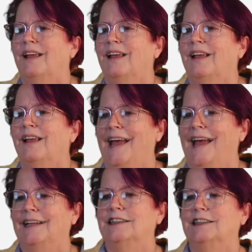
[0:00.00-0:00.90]

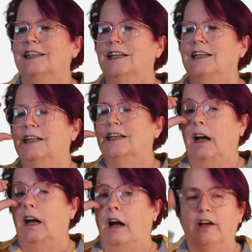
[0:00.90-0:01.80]
And
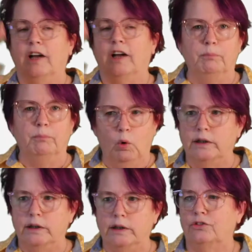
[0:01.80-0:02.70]
I've got some
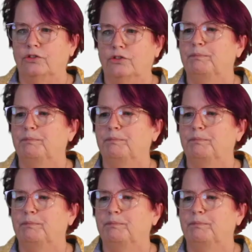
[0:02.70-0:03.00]
pointers.